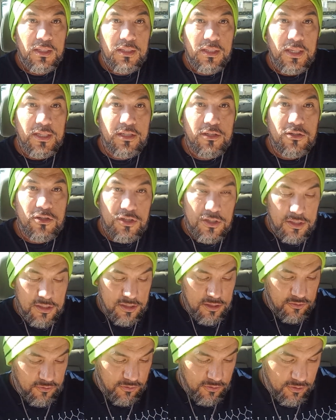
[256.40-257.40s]
Thank you,
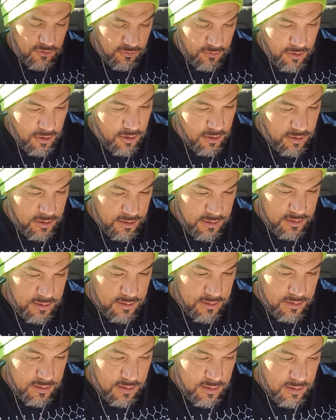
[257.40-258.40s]
Jesus, for your word.
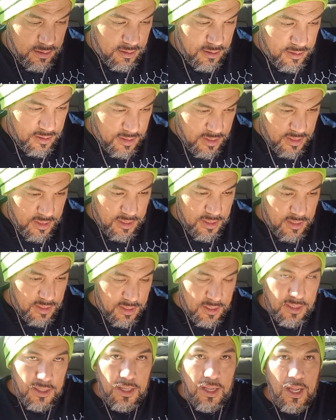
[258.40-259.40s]

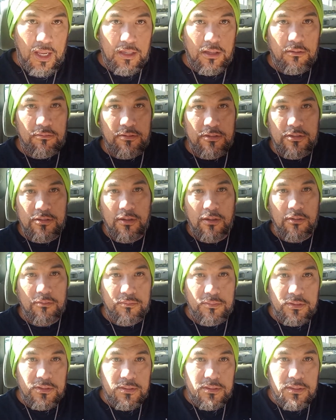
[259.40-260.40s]
I love the
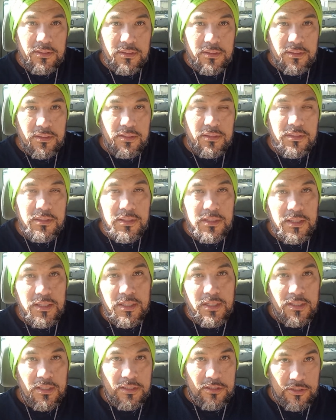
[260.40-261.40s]
Psalms.
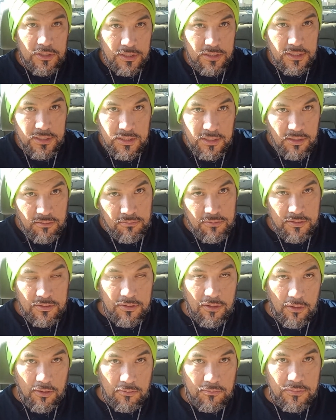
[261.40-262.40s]
Jesus loved the
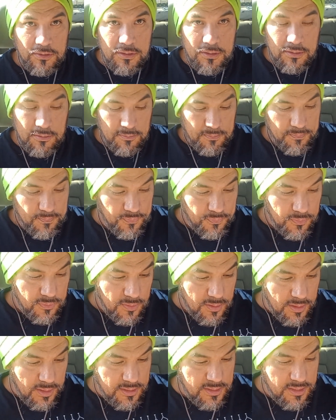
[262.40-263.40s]
Psalms.
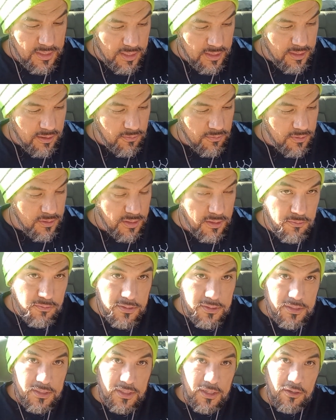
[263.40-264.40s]
They said that when he
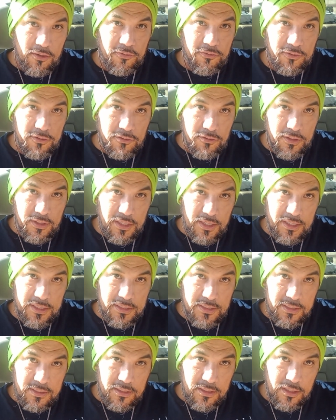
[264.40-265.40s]
was in hell for three
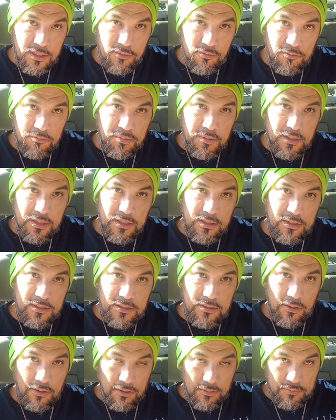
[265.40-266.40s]
days, he repeated the
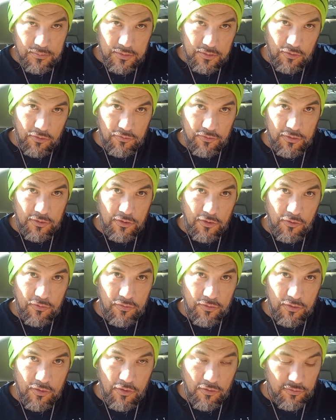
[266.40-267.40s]
Psalms over and
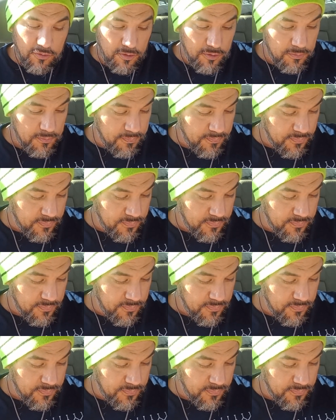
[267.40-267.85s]
over and over.